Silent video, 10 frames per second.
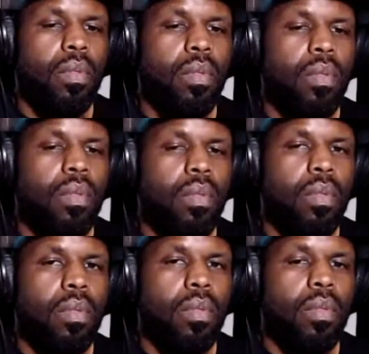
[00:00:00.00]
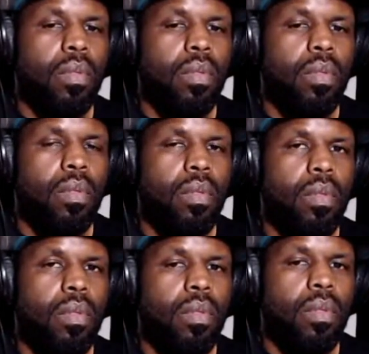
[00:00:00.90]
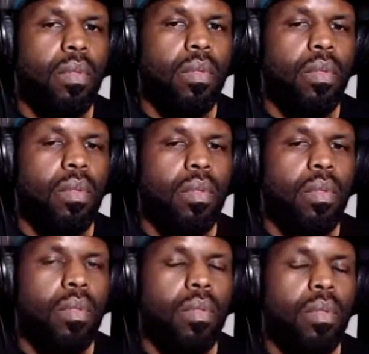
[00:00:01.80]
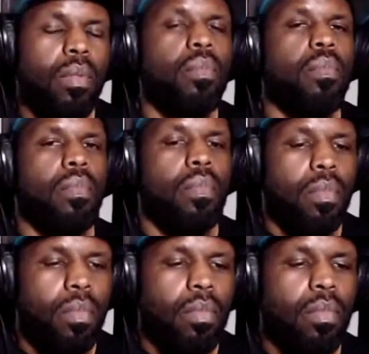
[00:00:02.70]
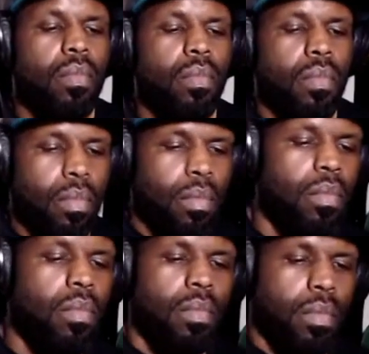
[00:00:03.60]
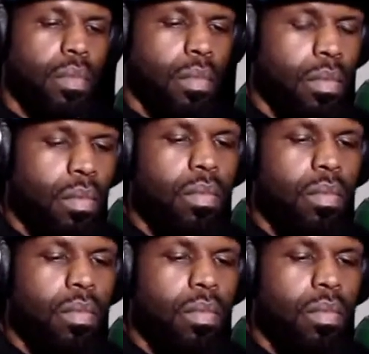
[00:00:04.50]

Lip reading: (not speaking)